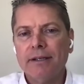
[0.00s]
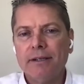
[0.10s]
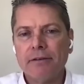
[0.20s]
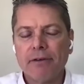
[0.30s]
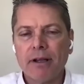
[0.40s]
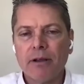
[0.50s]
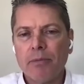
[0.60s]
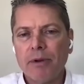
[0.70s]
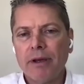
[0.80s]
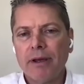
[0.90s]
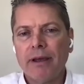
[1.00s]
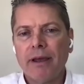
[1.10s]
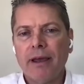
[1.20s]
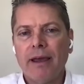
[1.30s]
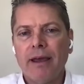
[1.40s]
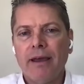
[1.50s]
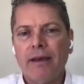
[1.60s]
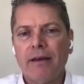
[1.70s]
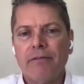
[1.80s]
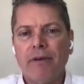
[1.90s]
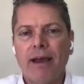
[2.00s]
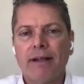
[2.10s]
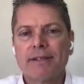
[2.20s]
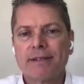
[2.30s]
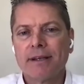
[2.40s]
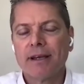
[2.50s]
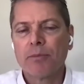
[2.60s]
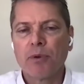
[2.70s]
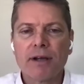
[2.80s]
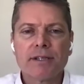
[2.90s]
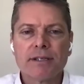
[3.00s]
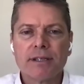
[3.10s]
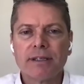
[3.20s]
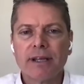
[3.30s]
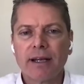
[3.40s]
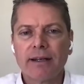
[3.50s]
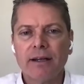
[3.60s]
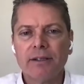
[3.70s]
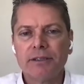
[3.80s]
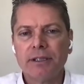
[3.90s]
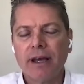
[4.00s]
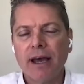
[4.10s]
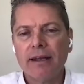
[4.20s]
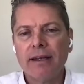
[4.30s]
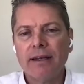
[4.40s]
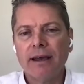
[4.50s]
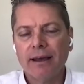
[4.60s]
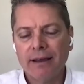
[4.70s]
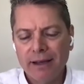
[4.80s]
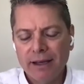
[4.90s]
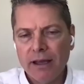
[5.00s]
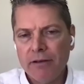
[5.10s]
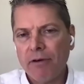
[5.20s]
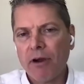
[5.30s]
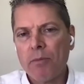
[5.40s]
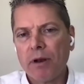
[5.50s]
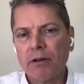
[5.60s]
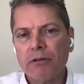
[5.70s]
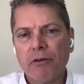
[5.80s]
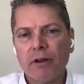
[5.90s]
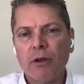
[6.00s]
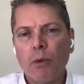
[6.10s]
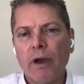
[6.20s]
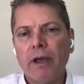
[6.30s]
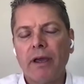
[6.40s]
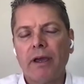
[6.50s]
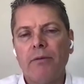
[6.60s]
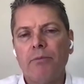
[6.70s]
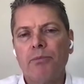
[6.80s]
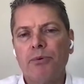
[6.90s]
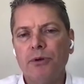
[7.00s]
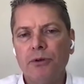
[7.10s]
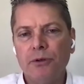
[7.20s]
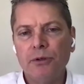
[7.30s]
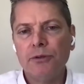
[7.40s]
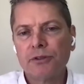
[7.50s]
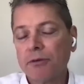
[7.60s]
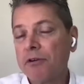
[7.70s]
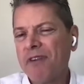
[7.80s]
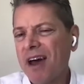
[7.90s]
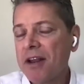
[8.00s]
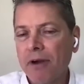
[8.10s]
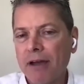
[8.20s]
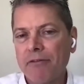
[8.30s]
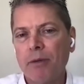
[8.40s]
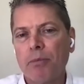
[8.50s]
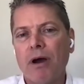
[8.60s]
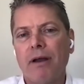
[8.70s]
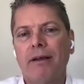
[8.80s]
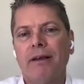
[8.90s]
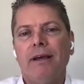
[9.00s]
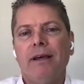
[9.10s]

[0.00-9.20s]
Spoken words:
developing a advanced processing technology that in an environmentally friendly way can produce a refined graphite product